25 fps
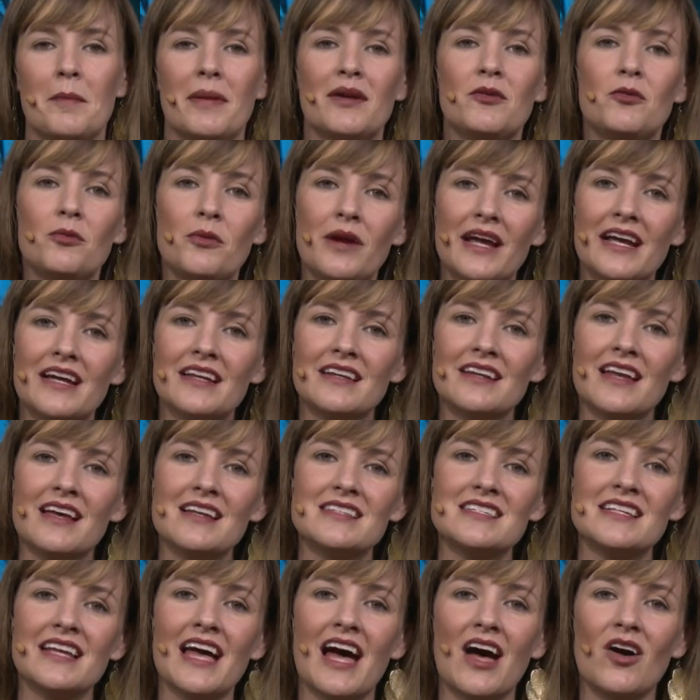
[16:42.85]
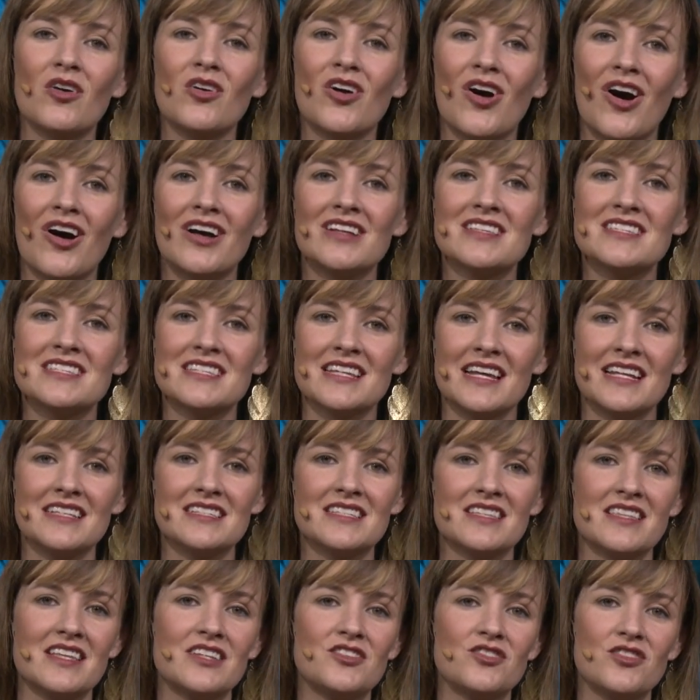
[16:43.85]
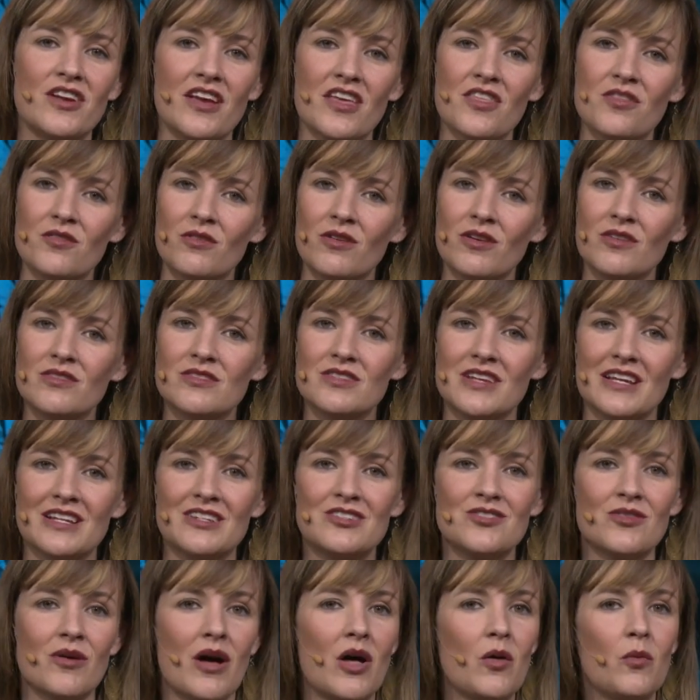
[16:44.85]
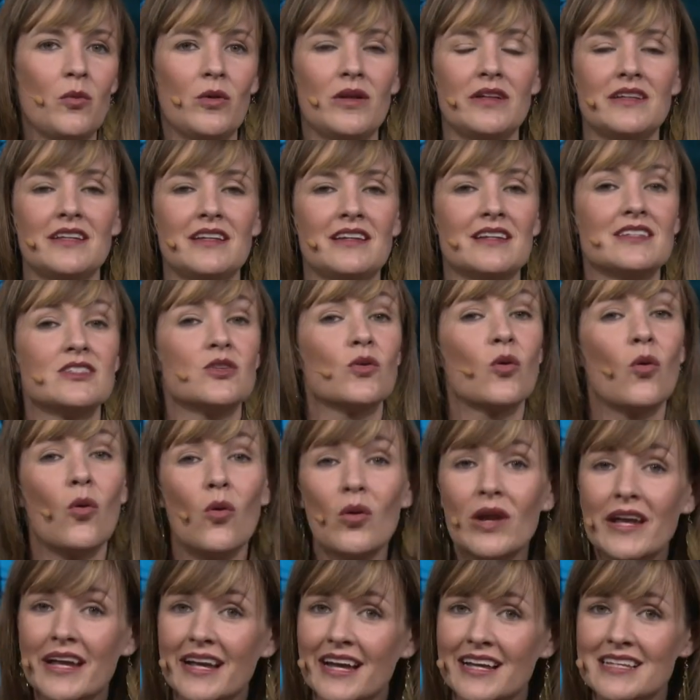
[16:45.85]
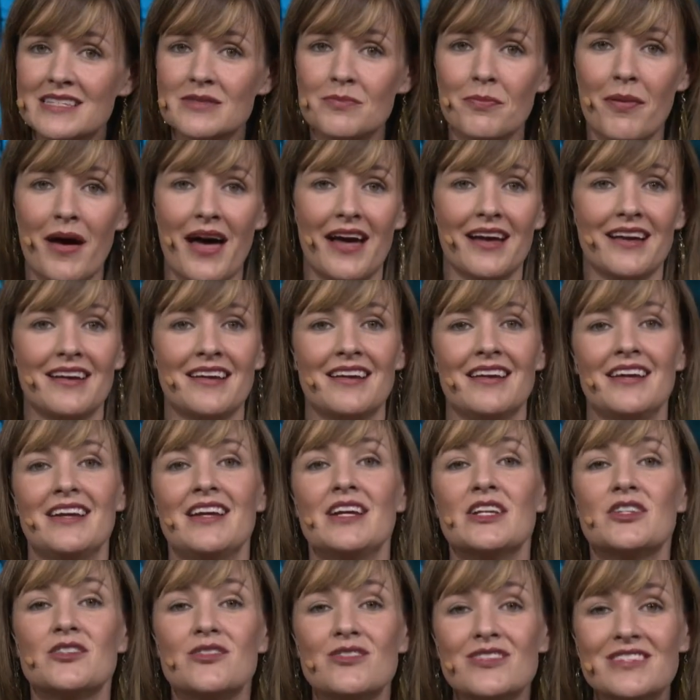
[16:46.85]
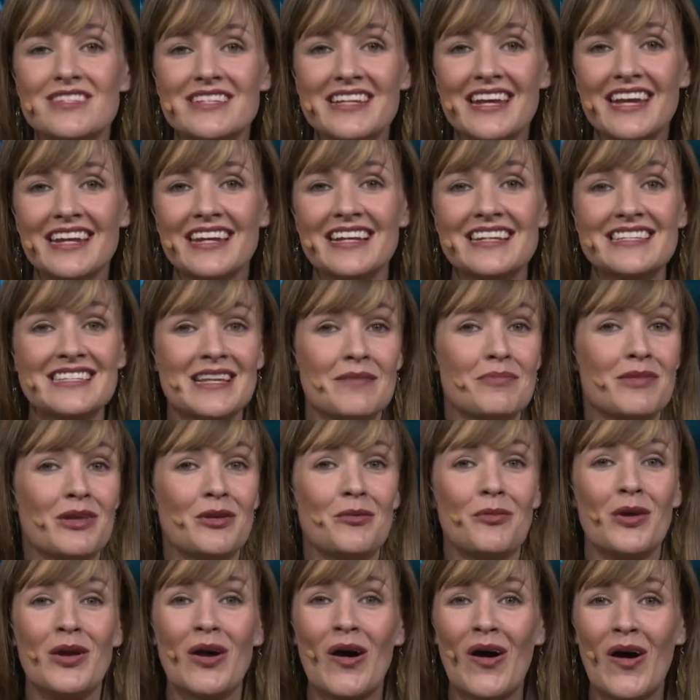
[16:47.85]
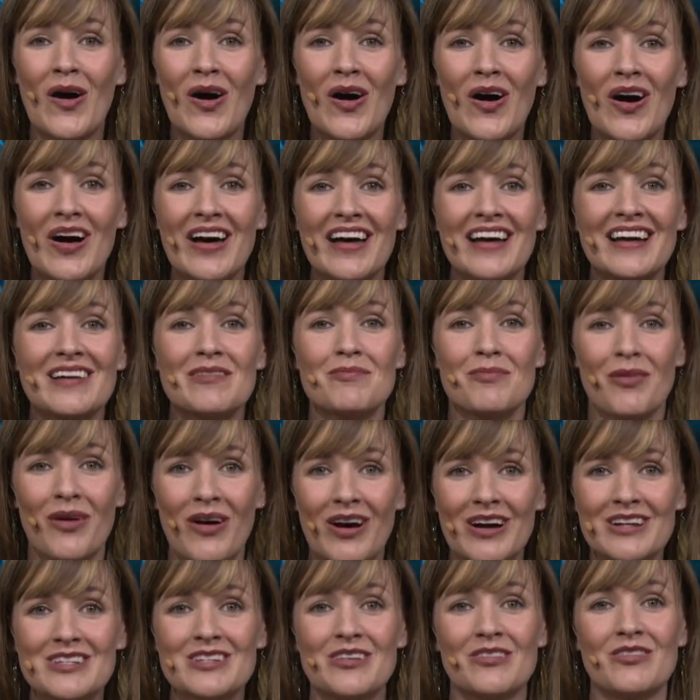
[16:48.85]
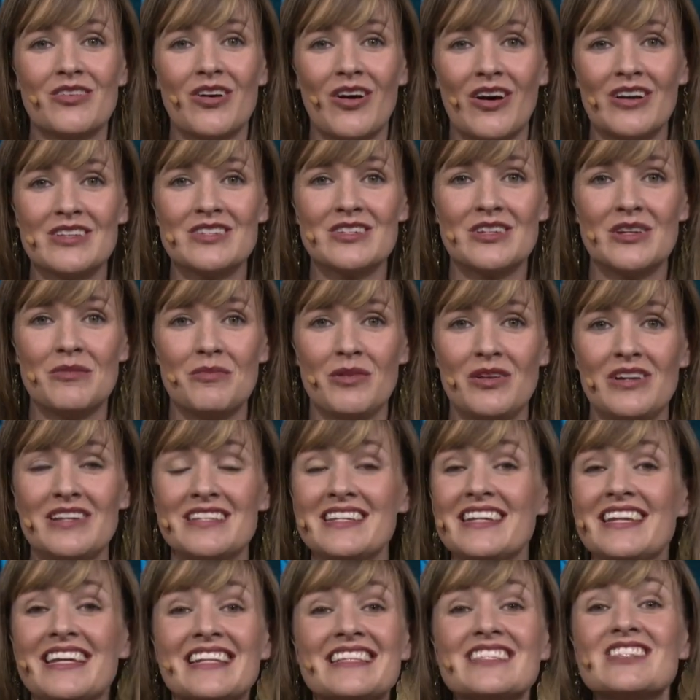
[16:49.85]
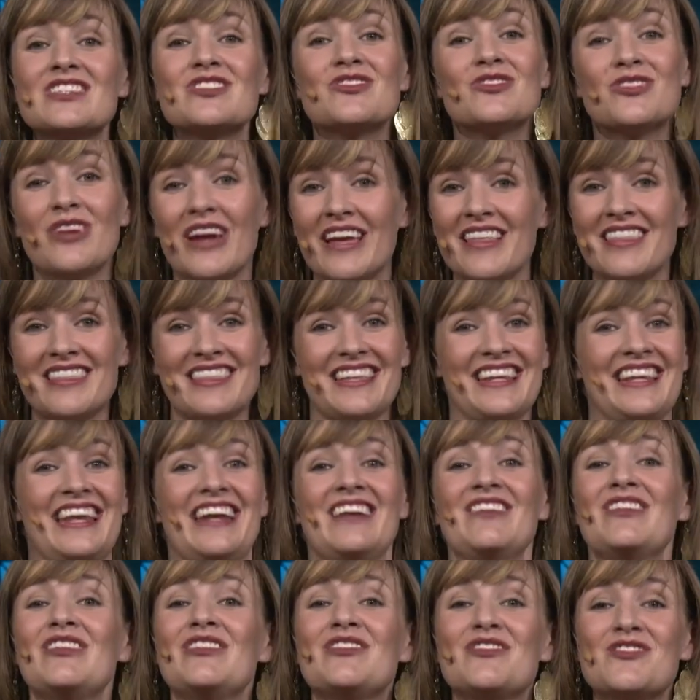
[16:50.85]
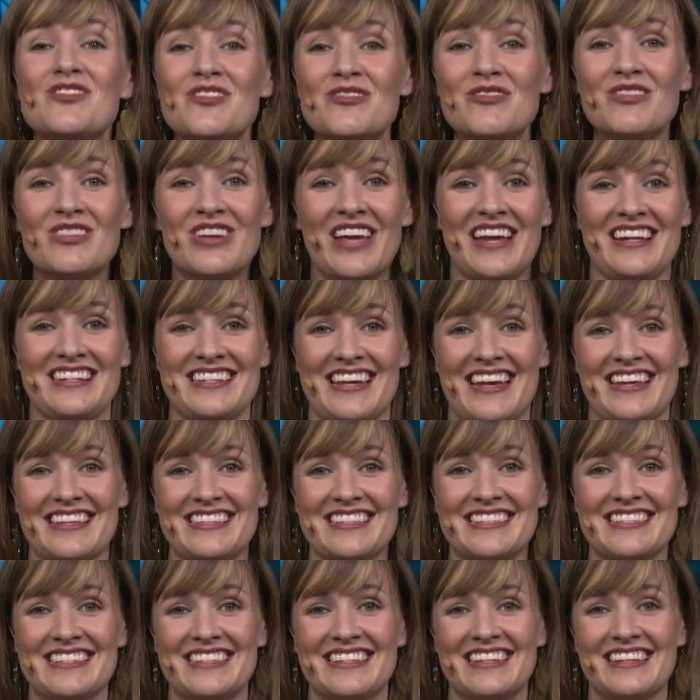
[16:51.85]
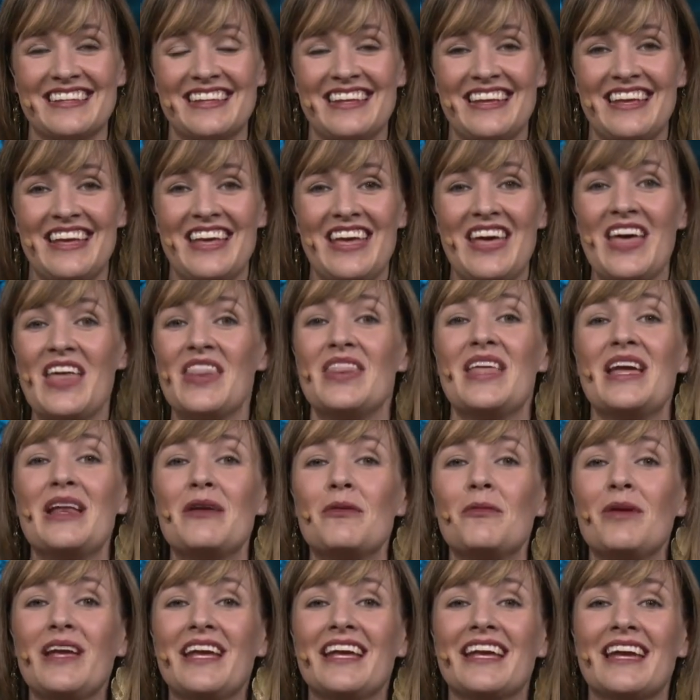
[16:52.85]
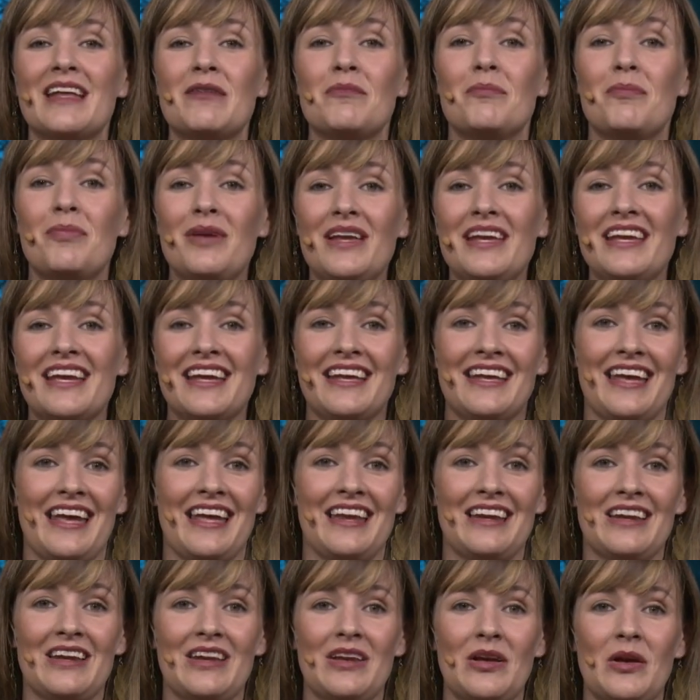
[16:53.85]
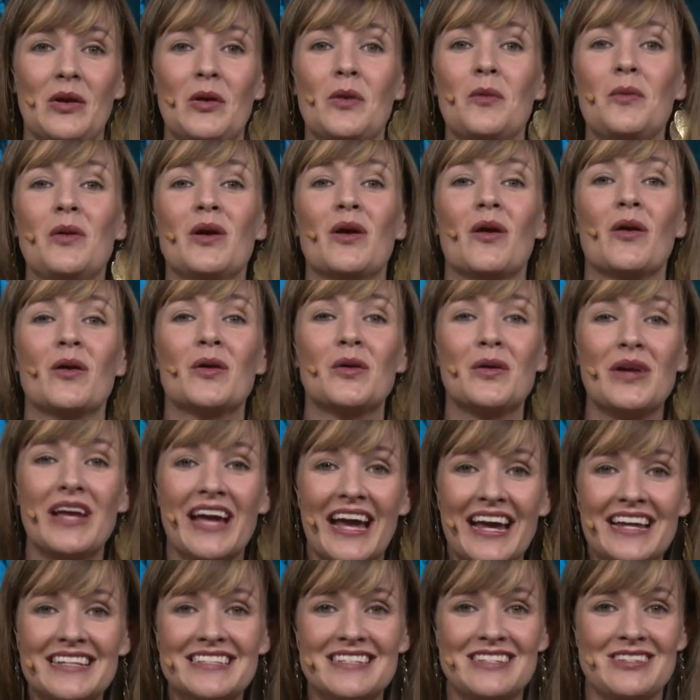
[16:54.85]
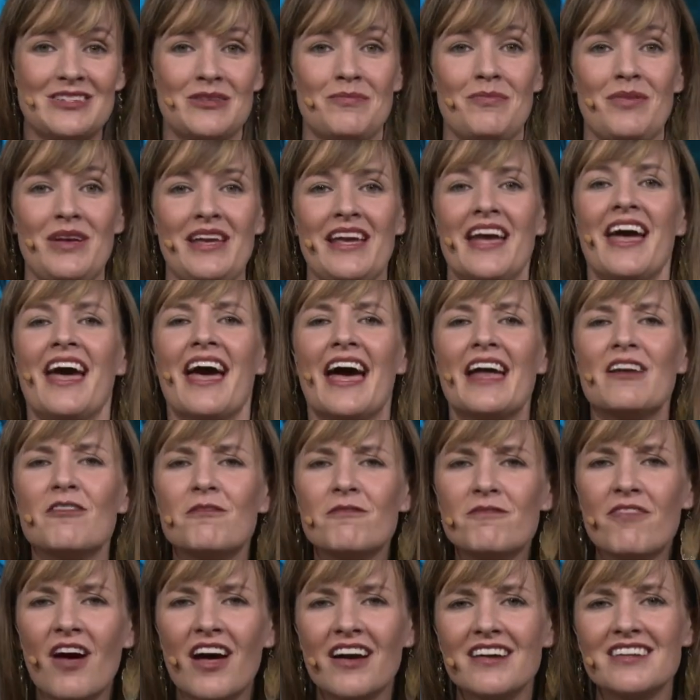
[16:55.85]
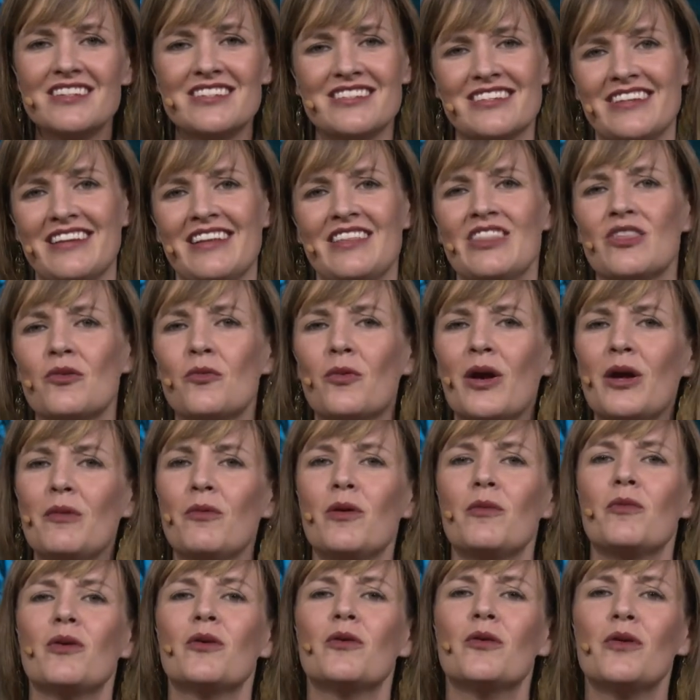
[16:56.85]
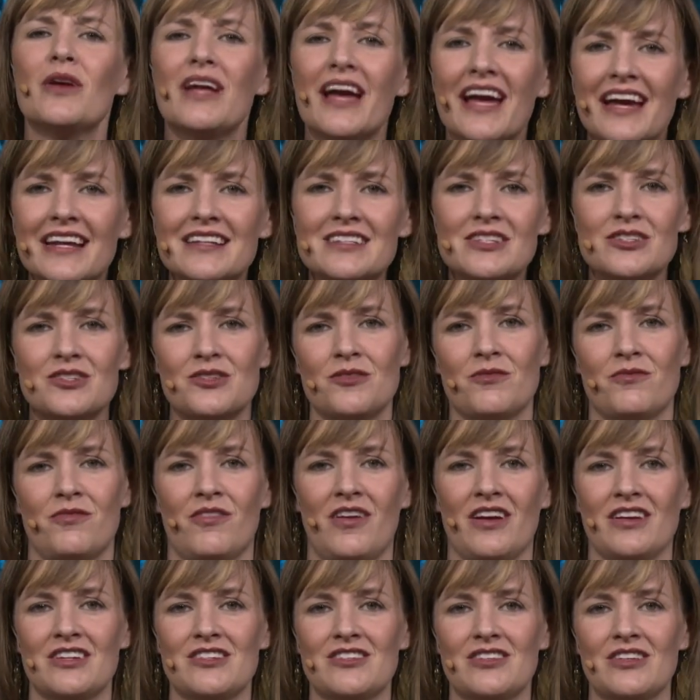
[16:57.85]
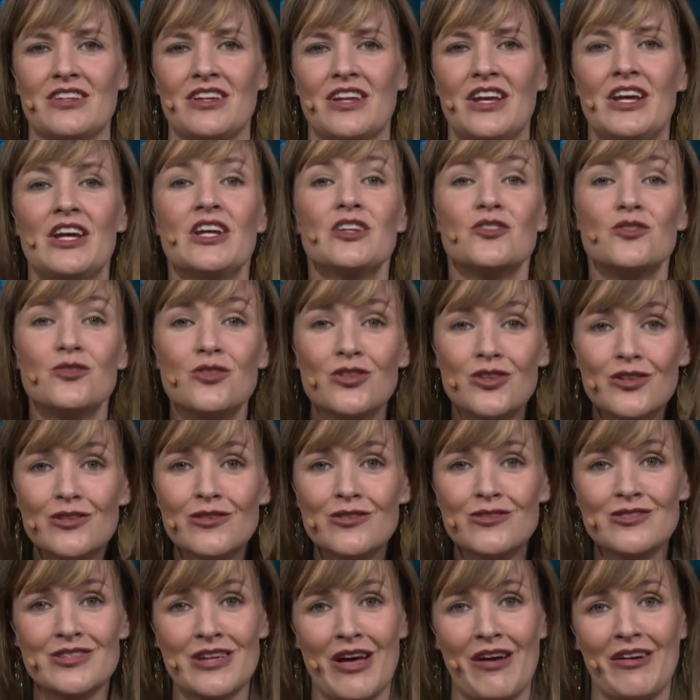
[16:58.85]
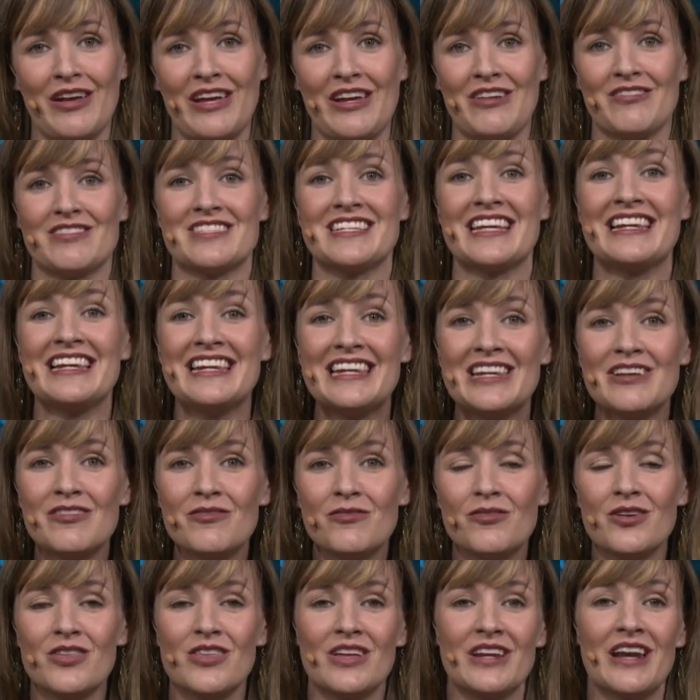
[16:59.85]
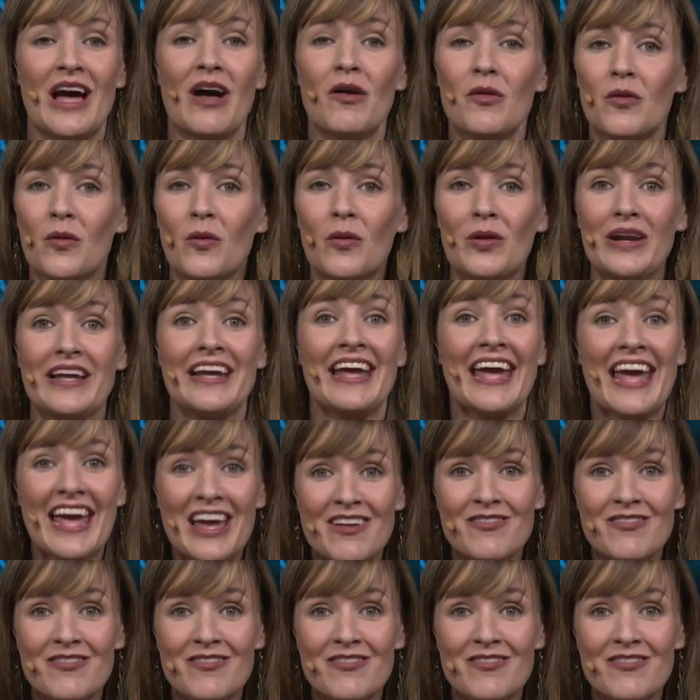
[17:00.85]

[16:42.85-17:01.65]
But recognizing how God sends the Jethros into our wilderness, calling us back to see and accept that we are part of God's community, can strengthen and rejuvenate us. Then we can be again who we are created to be and function in the way we were created to function, to use our gifts and live within our calling